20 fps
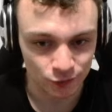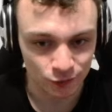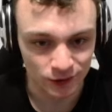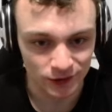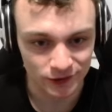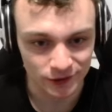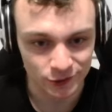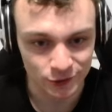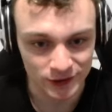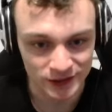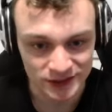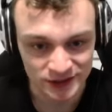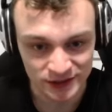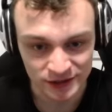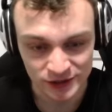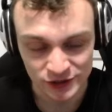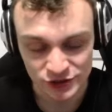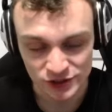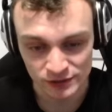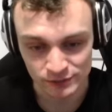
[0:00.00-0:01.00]
create an
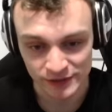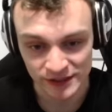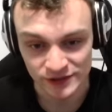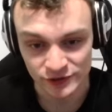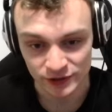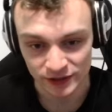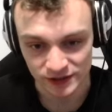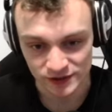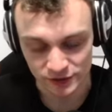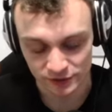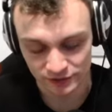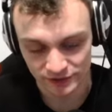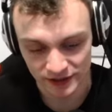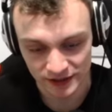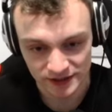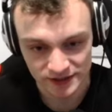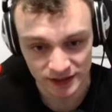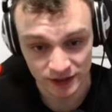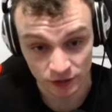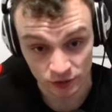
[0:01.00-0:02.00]
initial matrix of
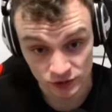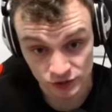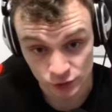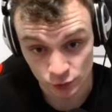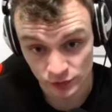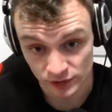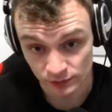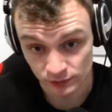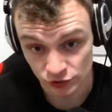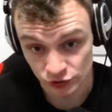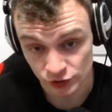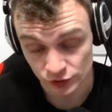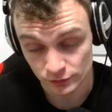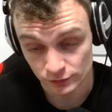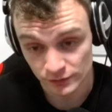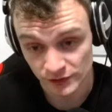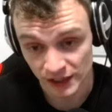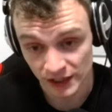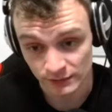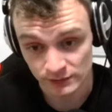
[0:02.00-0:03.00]
that. And also we
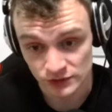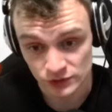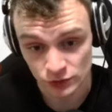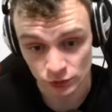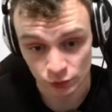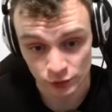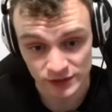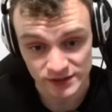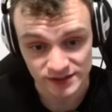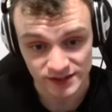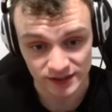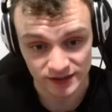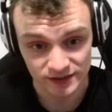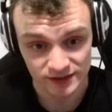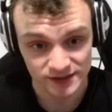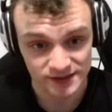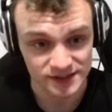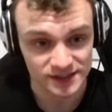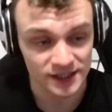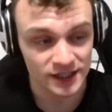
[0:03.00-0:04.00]
should be able to reset
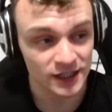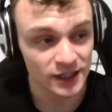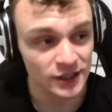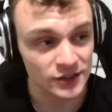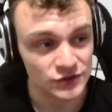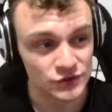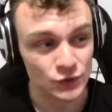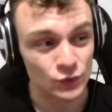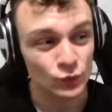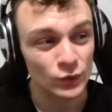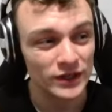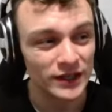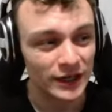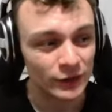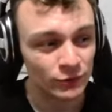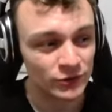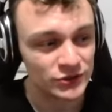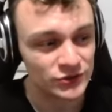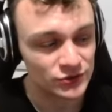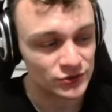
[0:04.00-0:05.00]
this. So what I
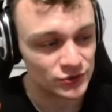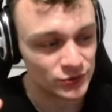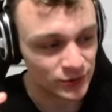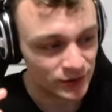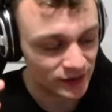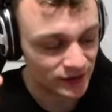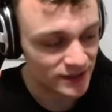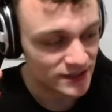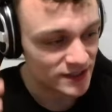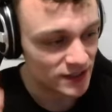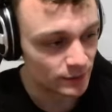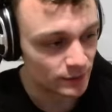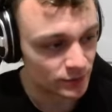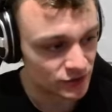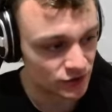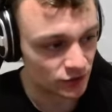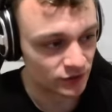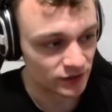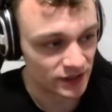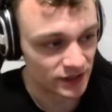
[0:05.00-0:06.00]
want to do in this
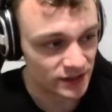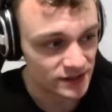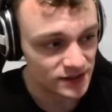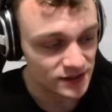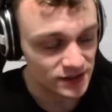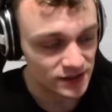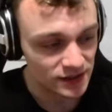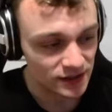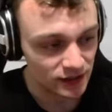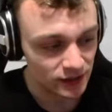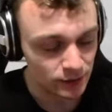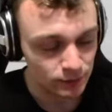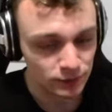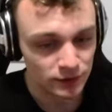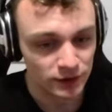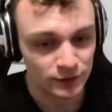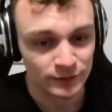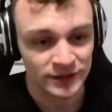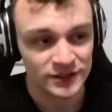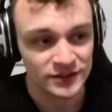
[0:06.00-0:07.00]
episode is
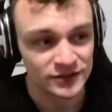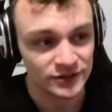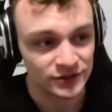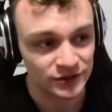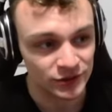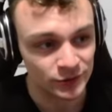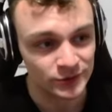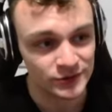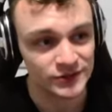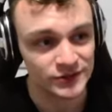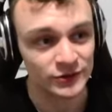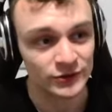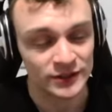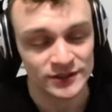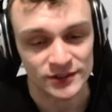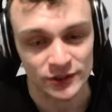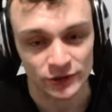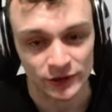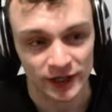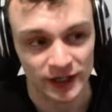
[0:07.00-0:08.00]
implement user
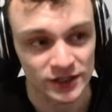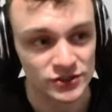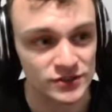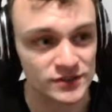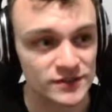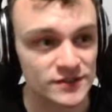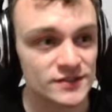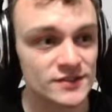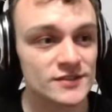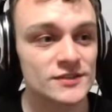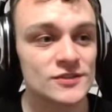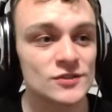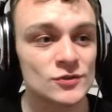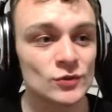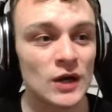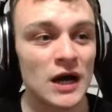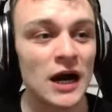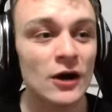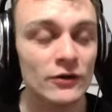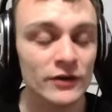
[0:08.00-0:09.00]
interactions. So
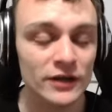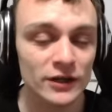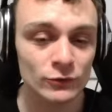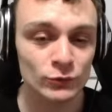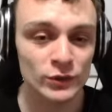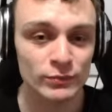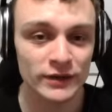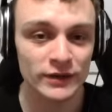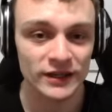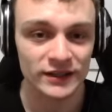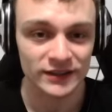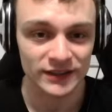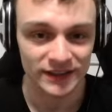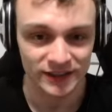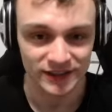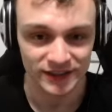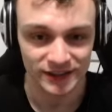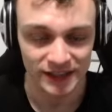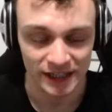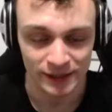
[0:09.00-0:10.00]
how can we make the
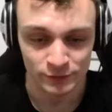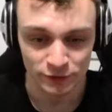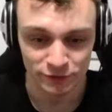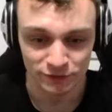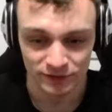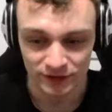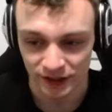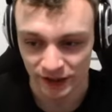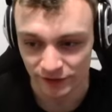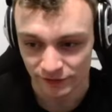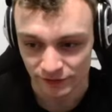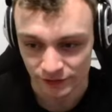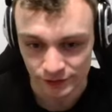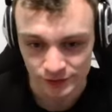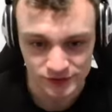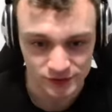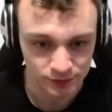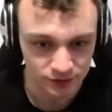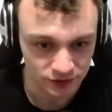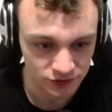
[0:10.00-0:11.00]
game of life
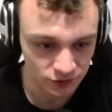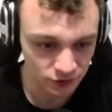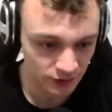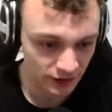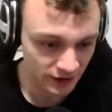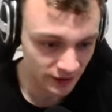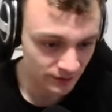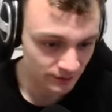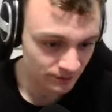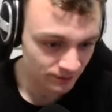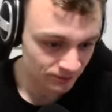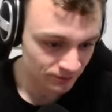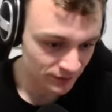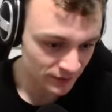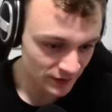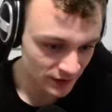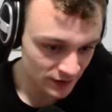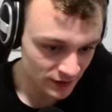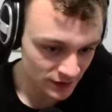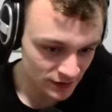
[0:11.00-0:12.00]
usable to
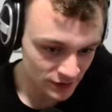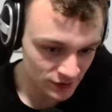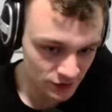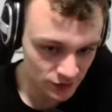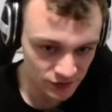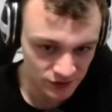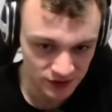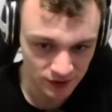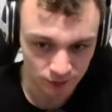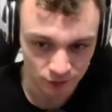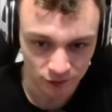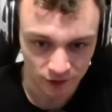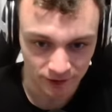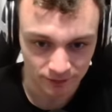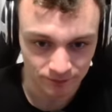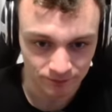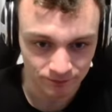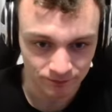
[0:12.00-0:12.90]
someone?